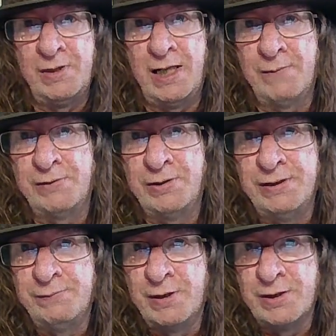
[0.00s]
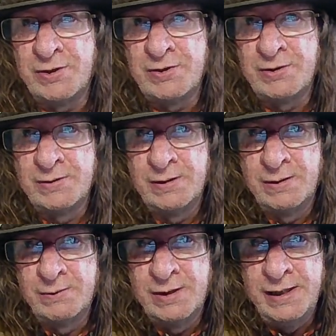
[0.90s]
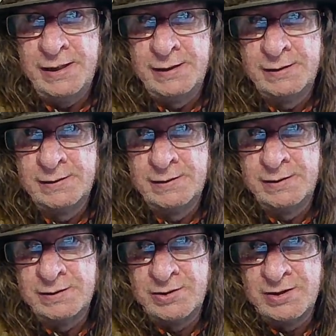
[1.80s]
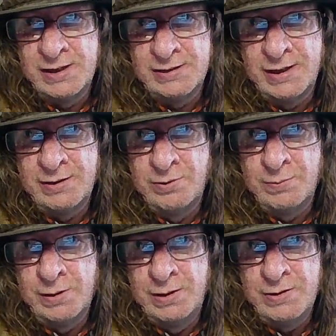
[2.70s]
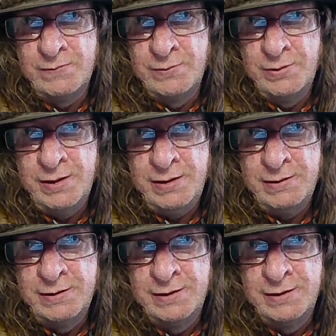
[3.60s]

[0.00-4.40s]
you have the device, okay? Just get that up close for you.